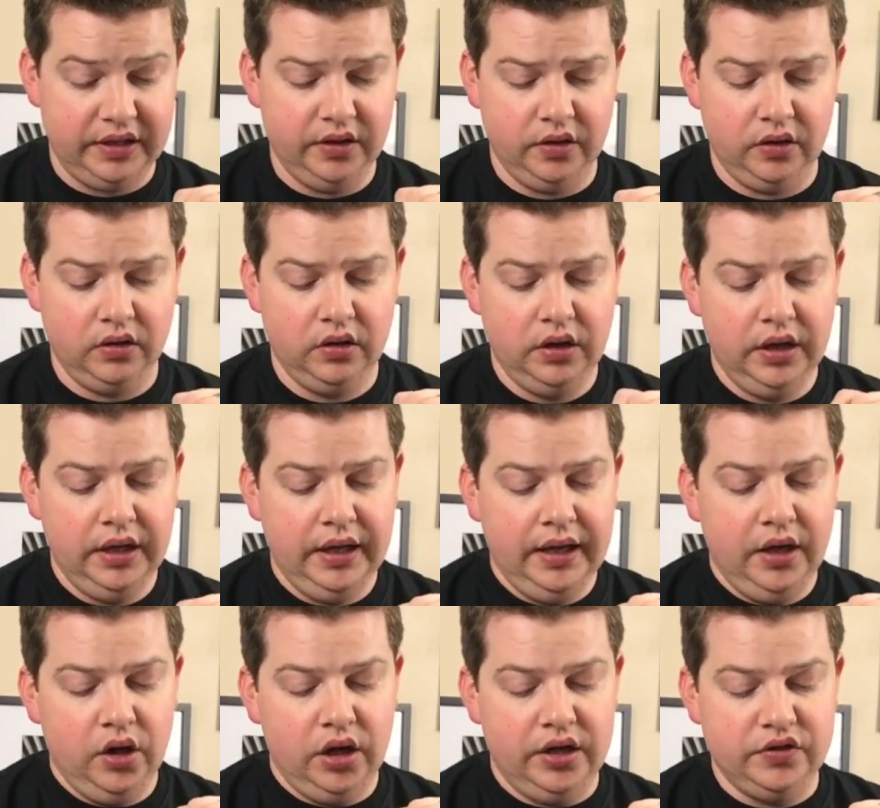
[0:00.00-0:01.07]
here,
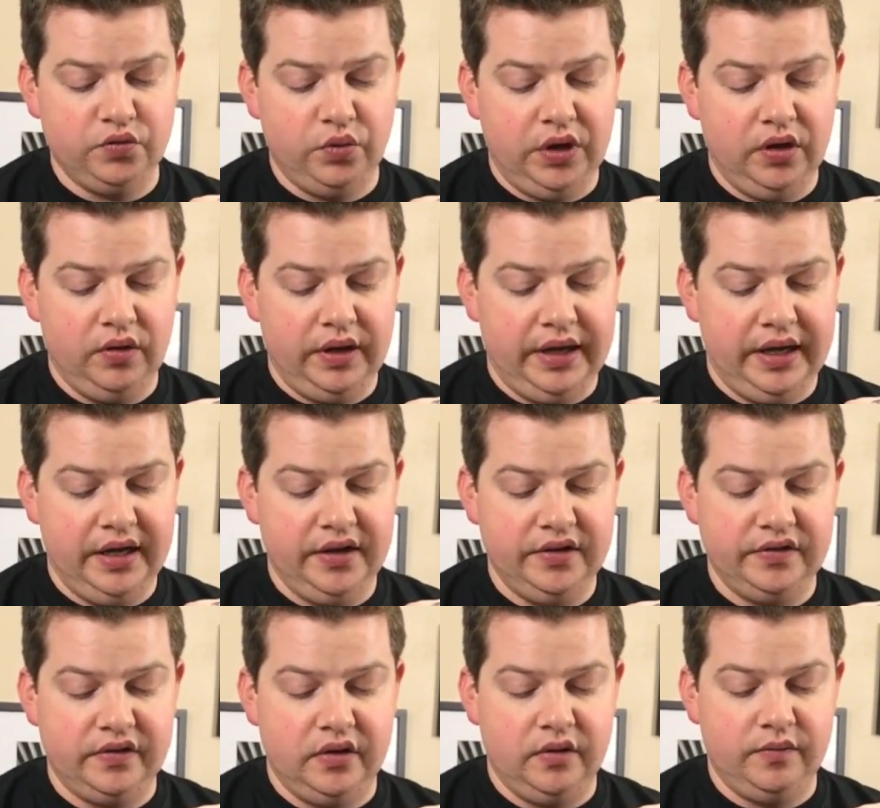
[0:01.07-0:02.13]
as well
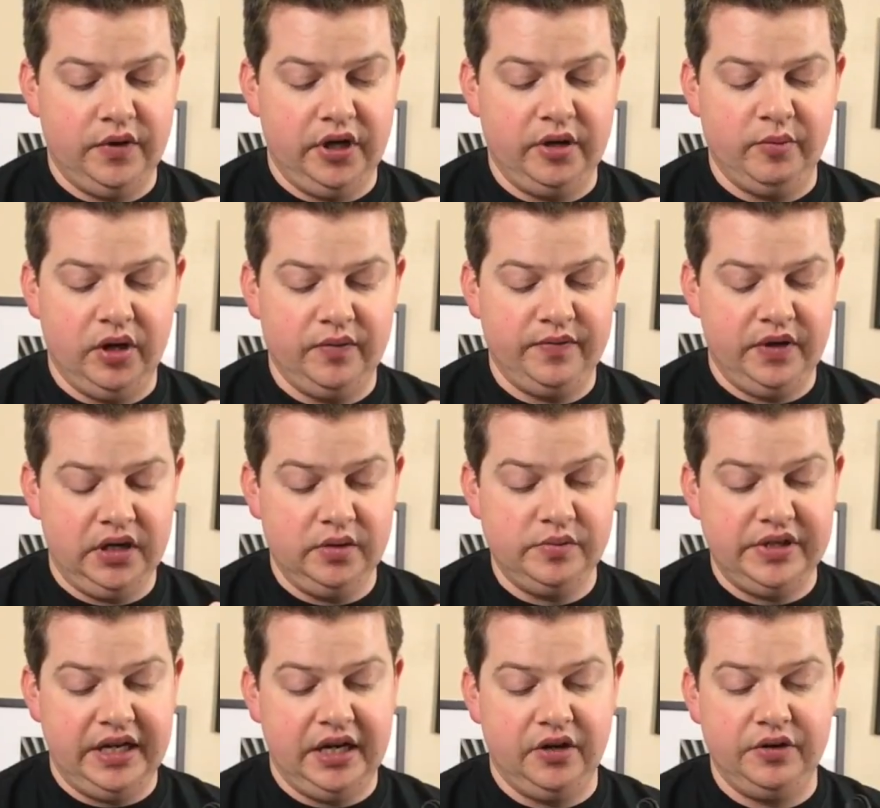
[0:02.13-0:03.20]
as volume up, volume
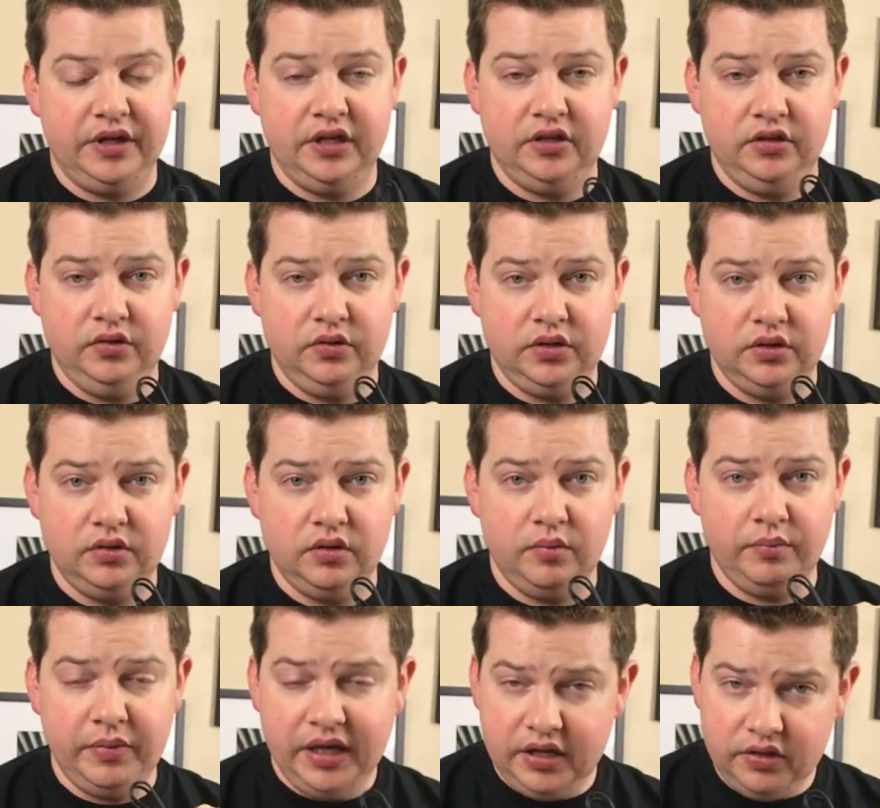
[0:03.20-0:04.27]
down, and you can
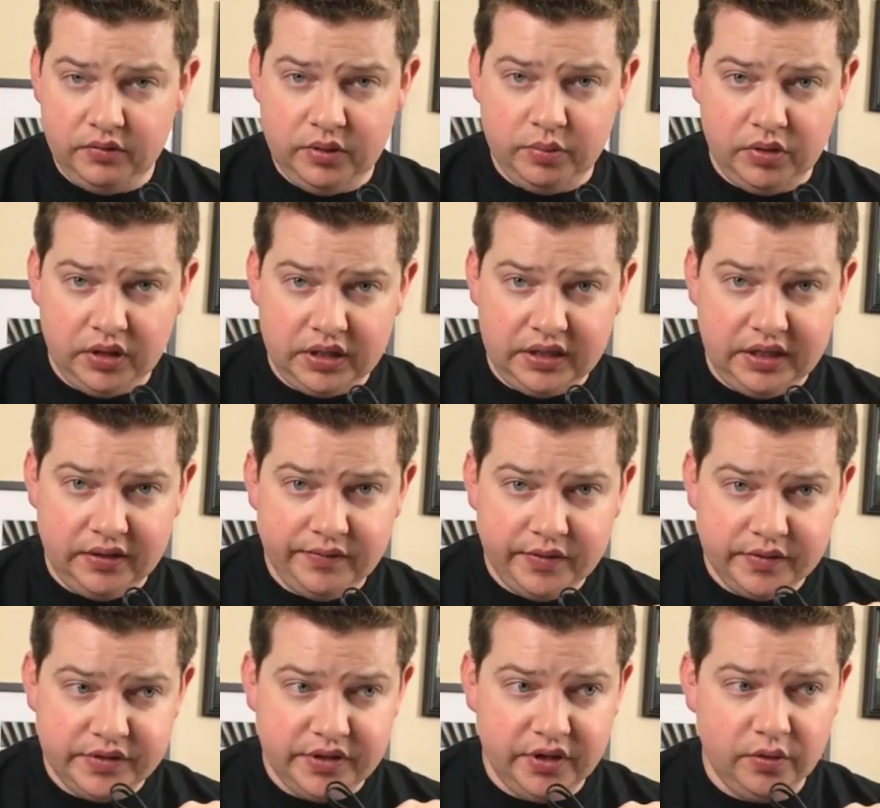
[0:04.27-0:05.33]
manually plug in
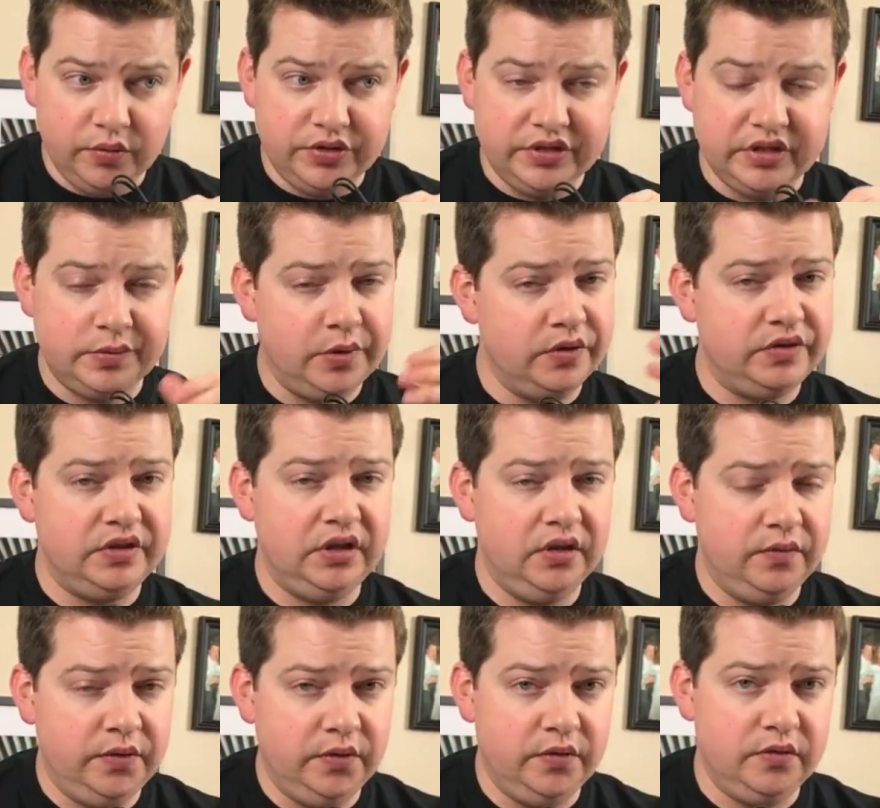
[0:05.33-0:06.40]
headphones here, which is supposed to
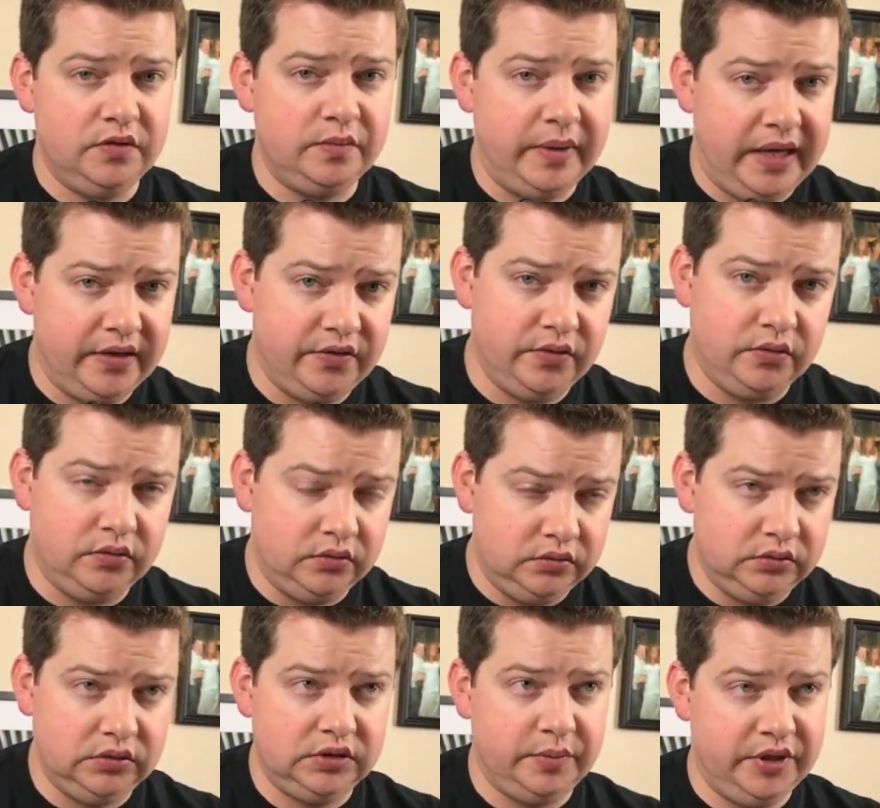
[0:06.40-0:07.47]
give you spatial
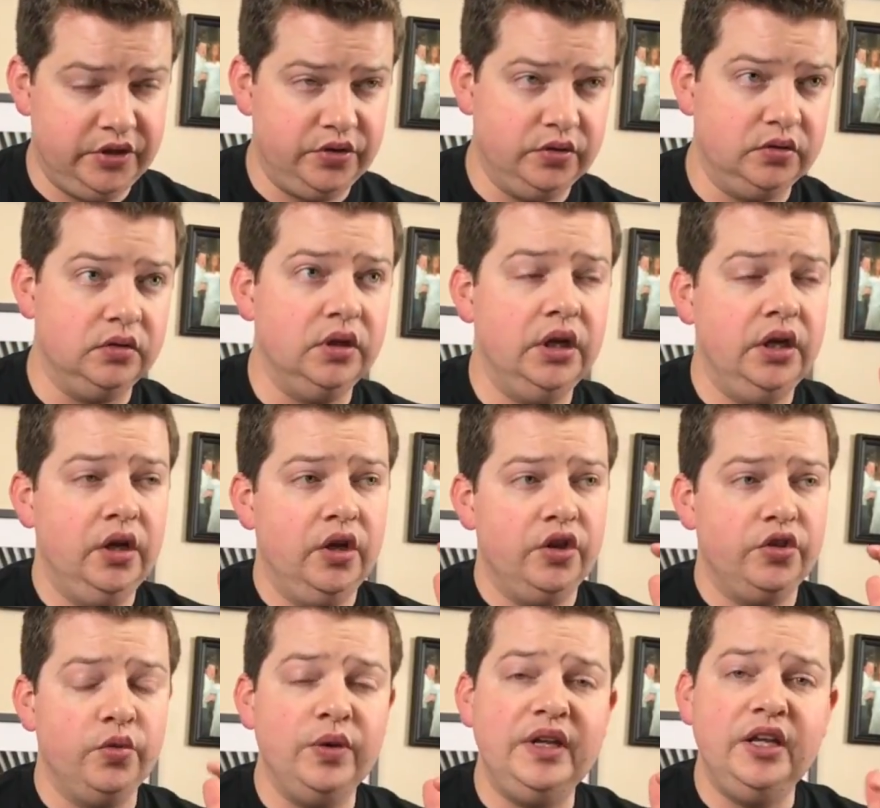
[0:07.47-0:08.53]

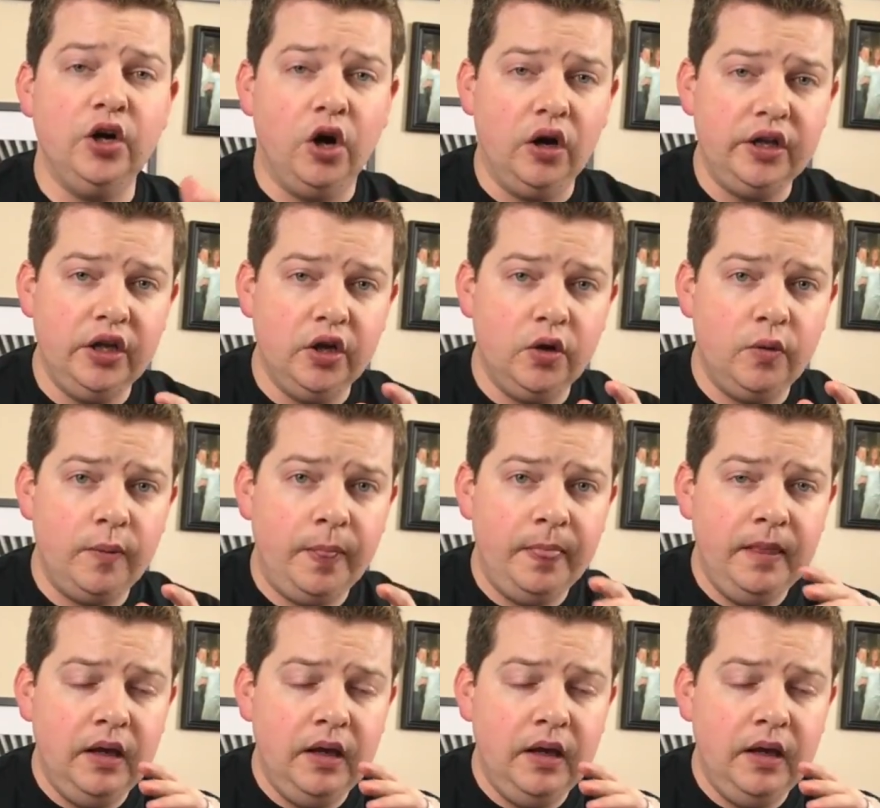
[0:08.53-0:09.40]
3D audio.